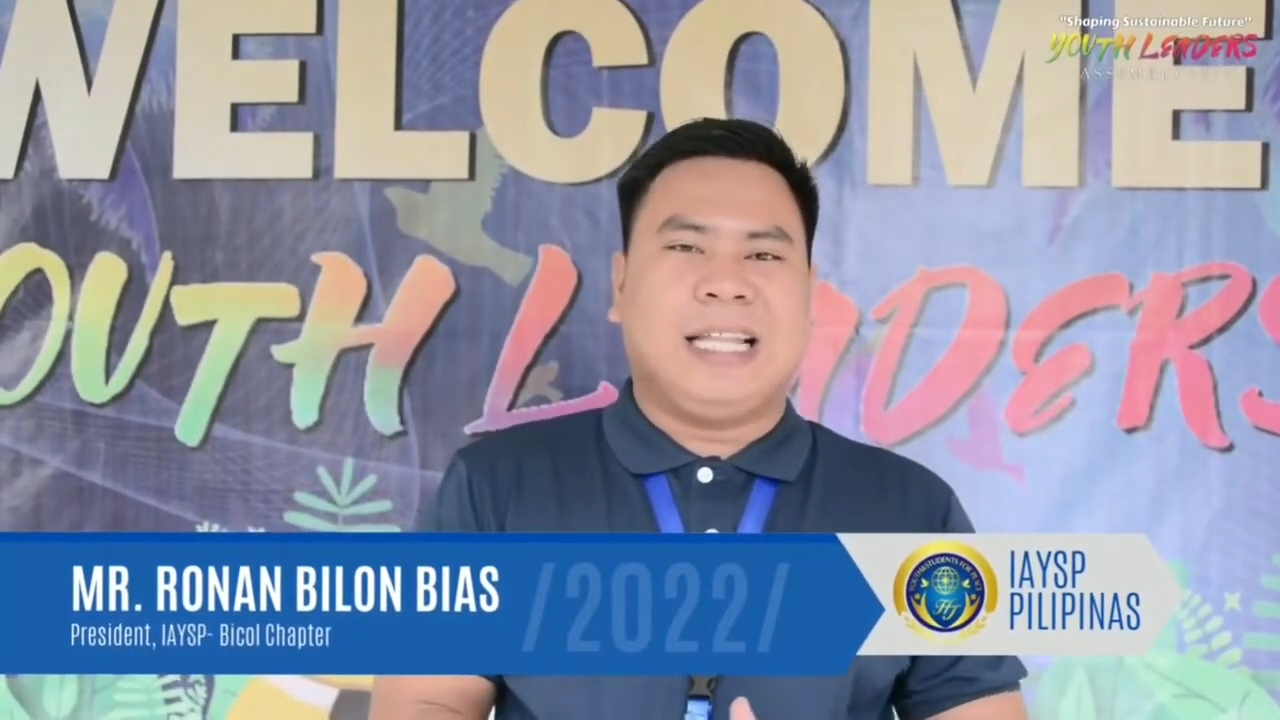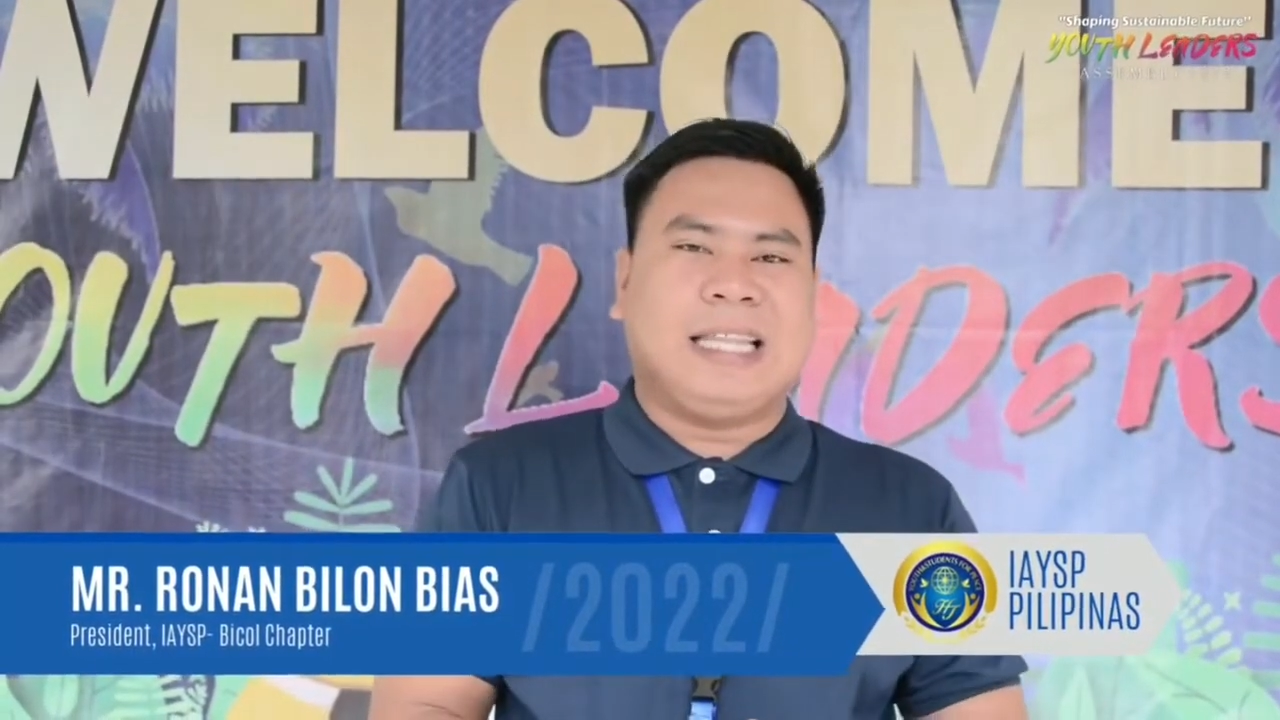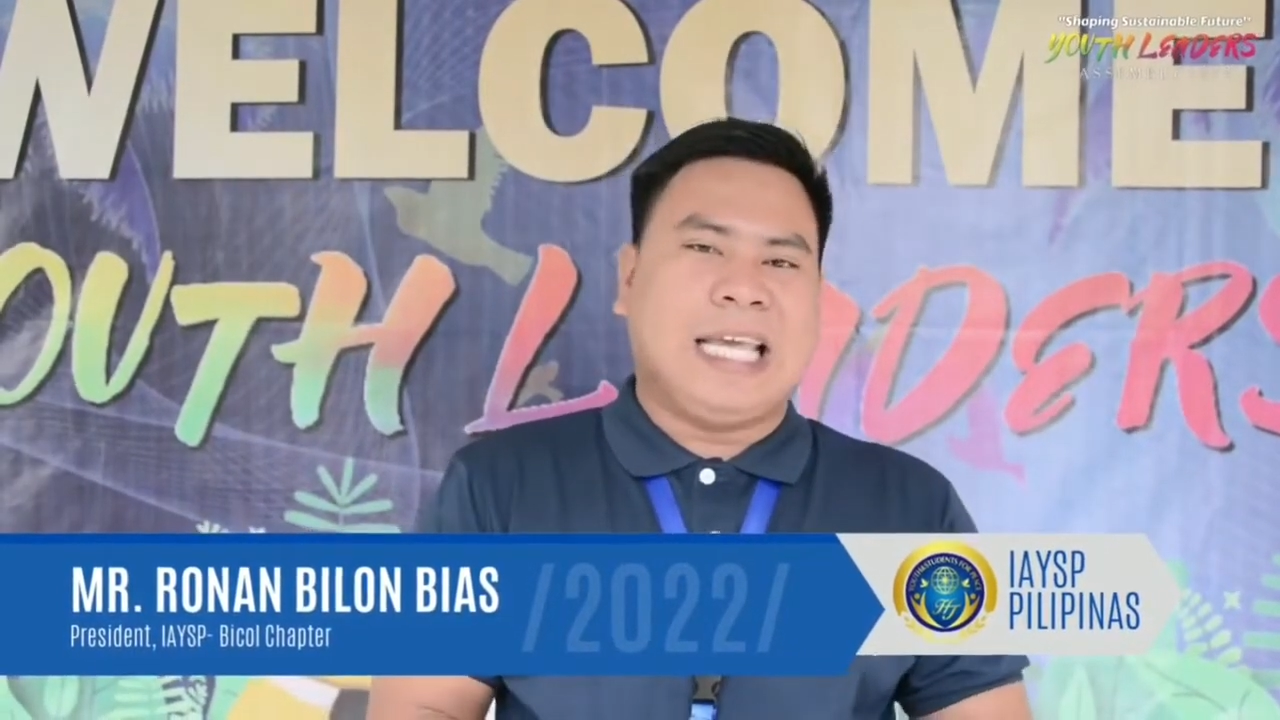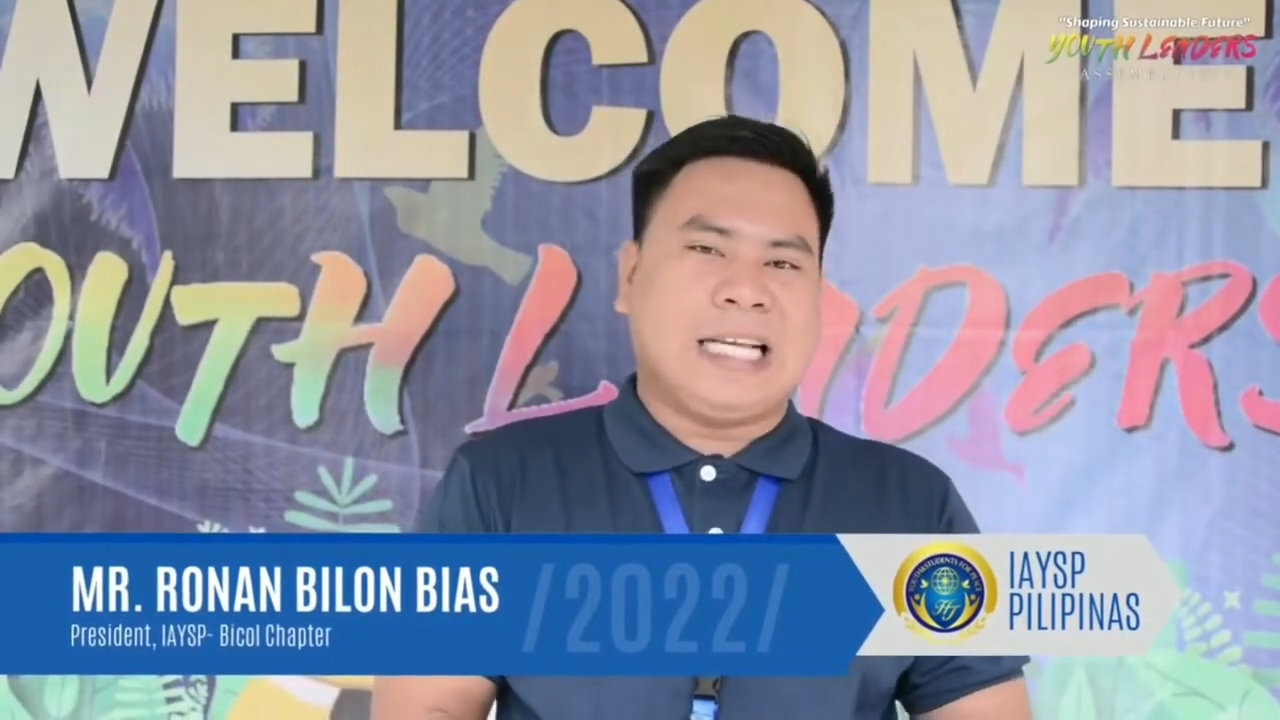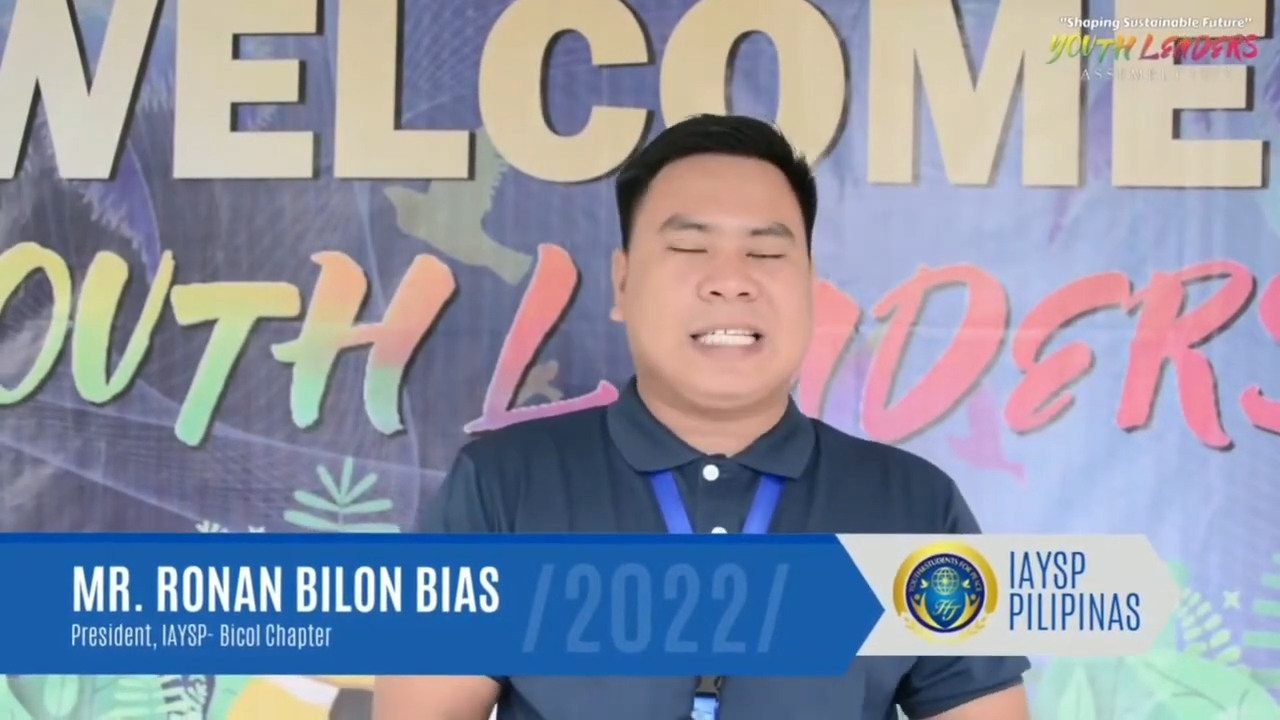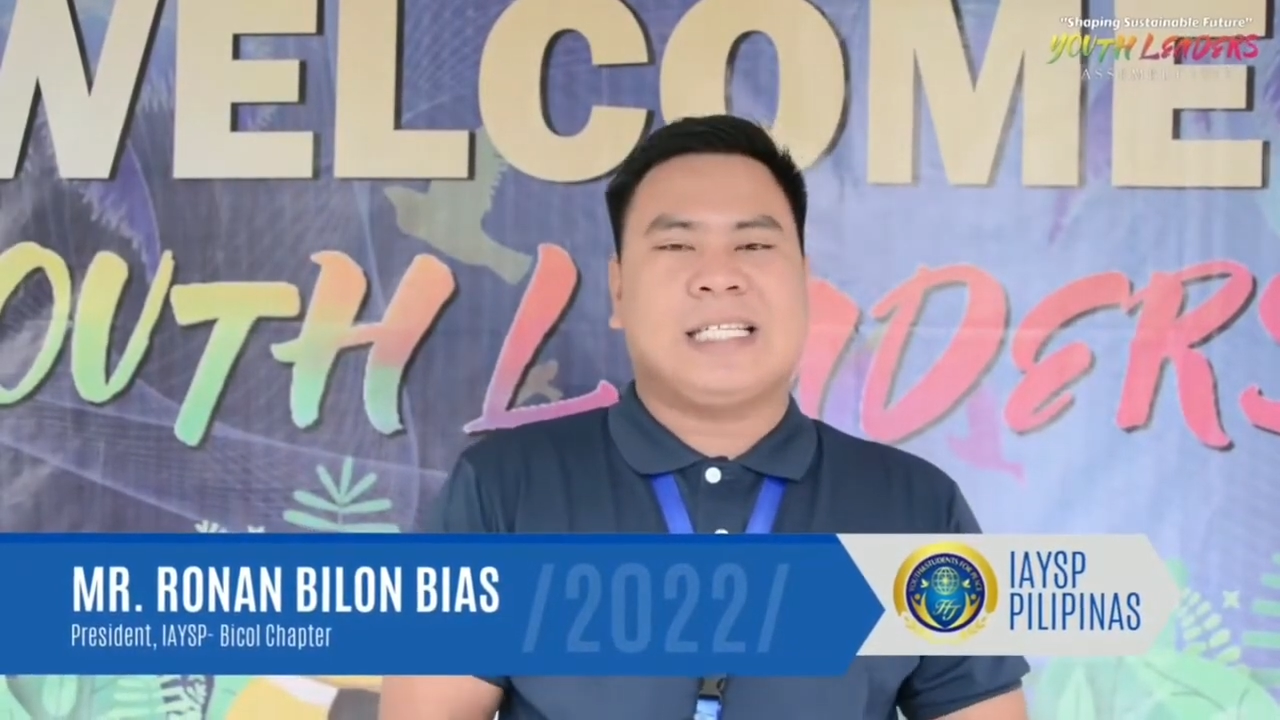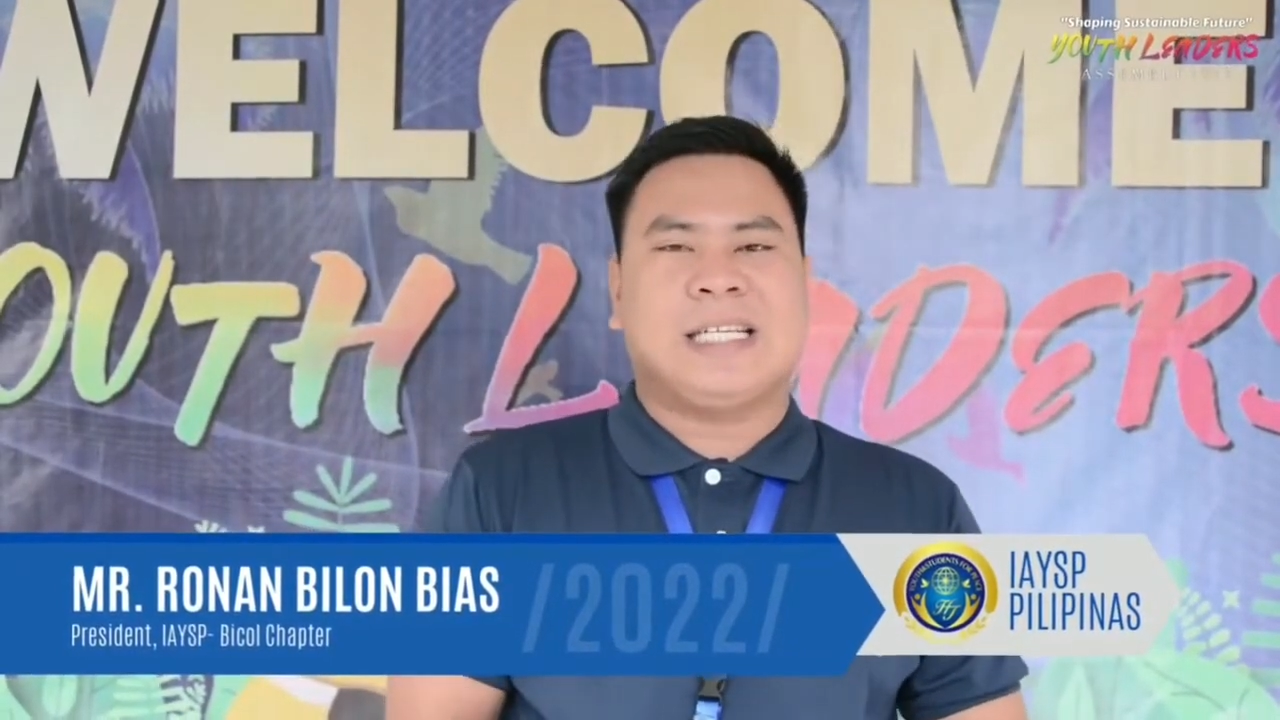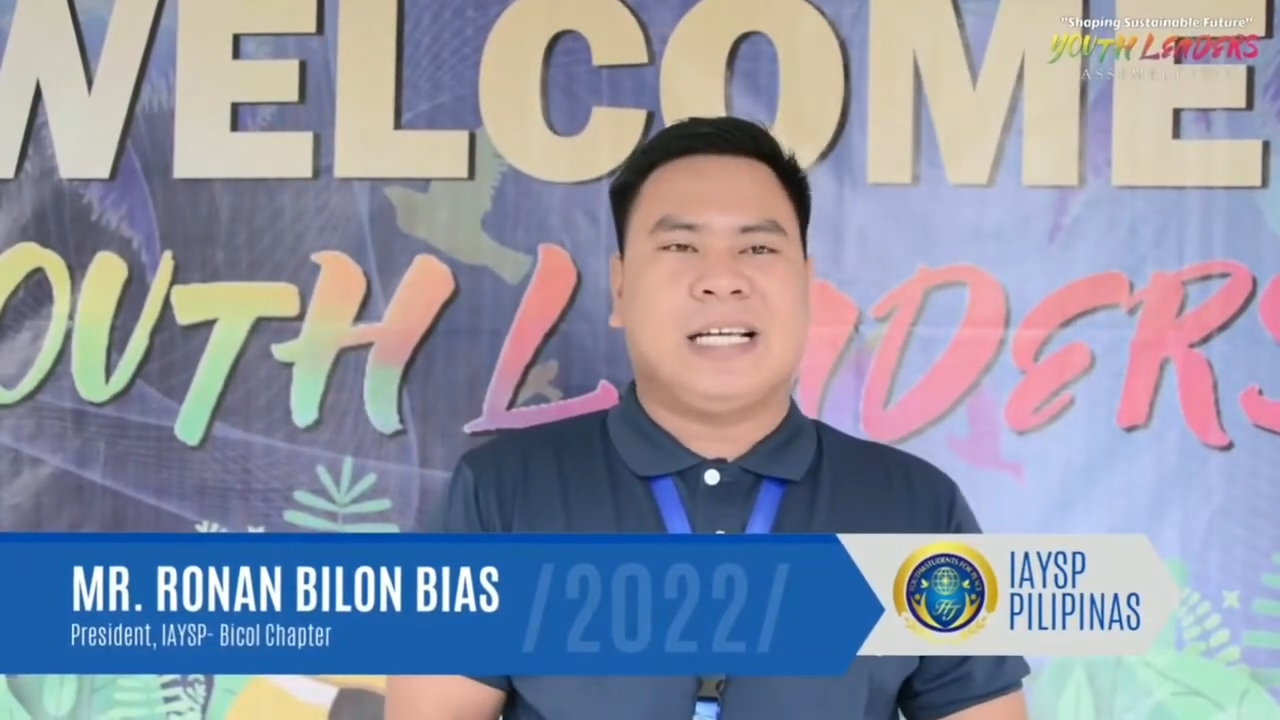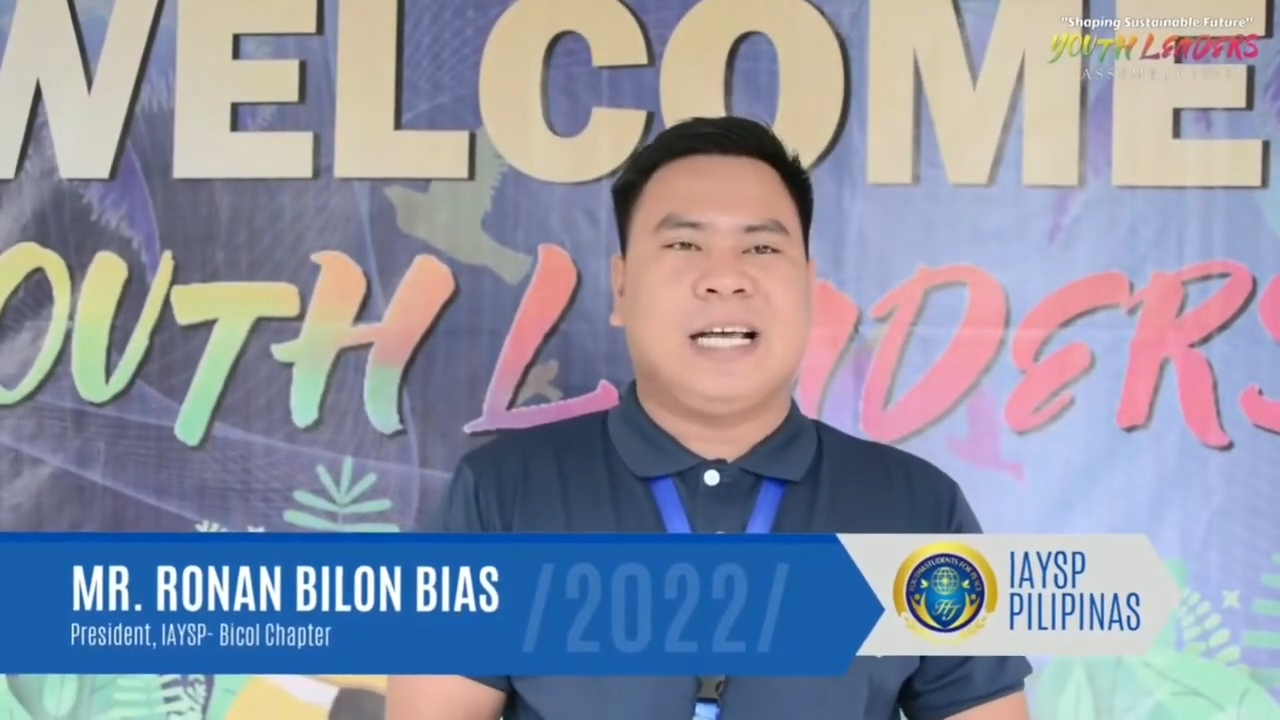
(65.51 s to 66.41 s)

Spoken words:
things,